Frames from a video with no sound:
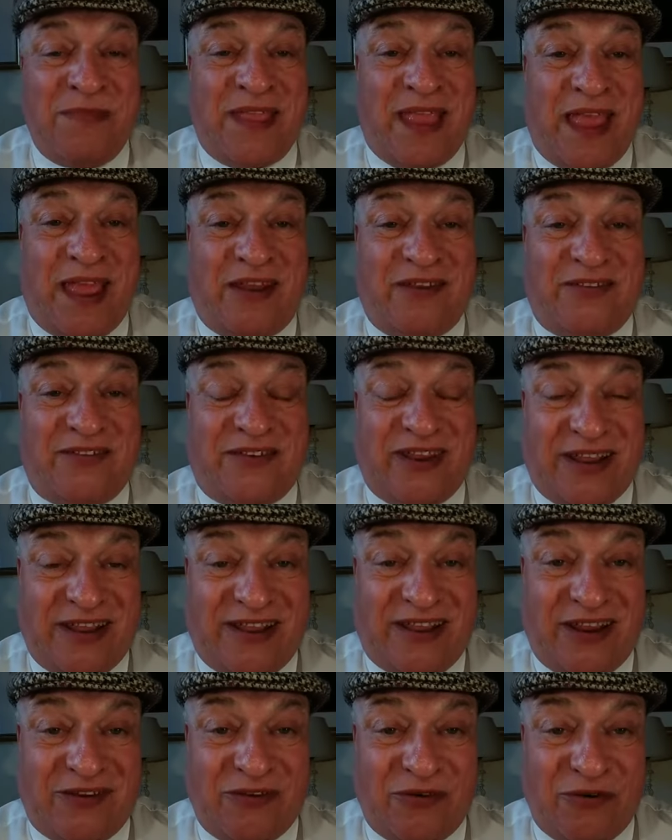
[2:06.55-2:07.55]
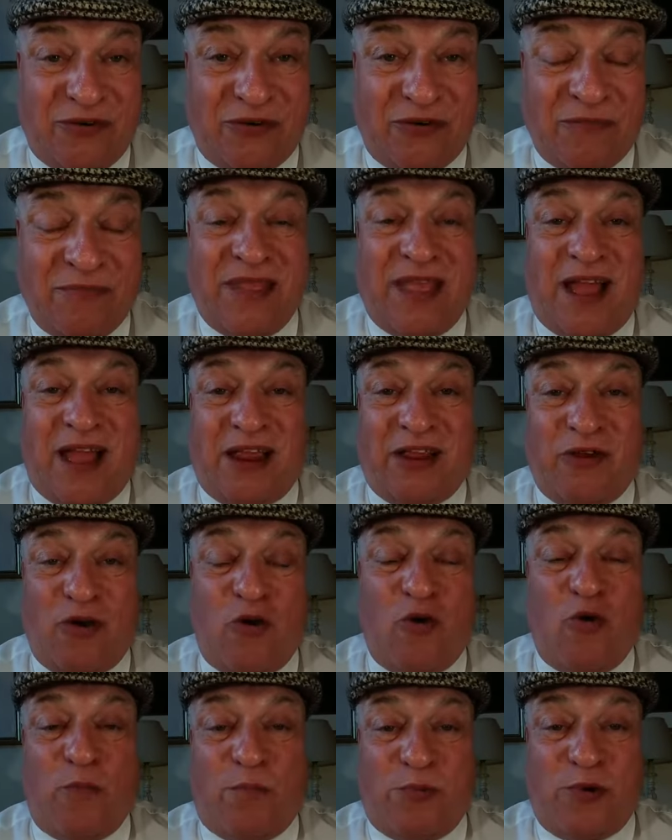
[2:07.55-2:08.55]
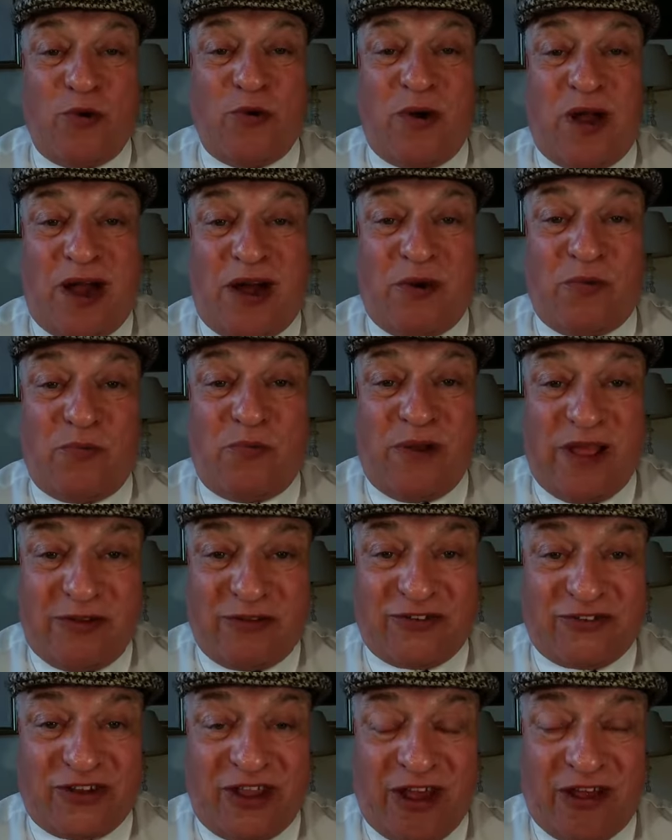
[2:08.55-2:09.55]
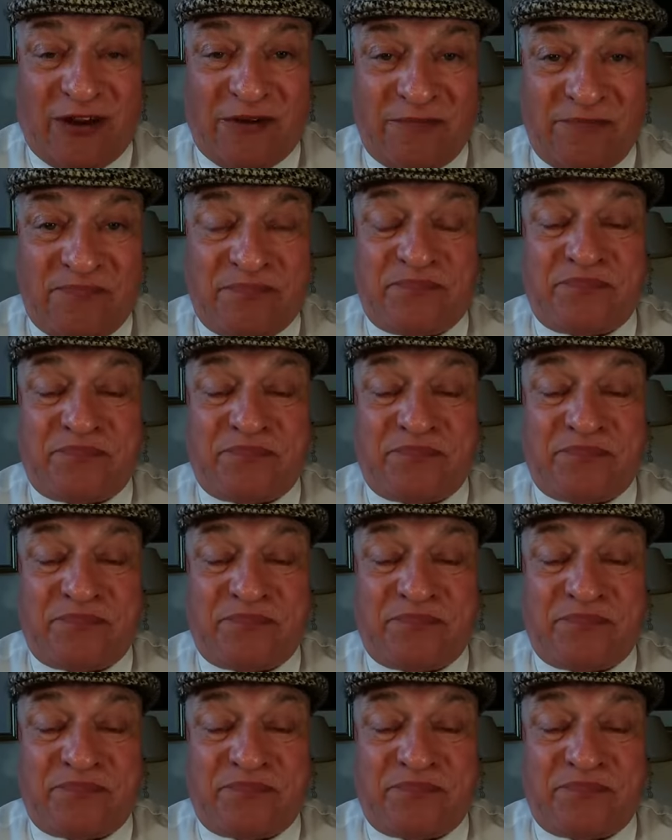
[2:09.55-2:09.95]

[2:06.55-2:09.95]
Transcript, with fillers: And Dinky Doo, I hope you are well, sir.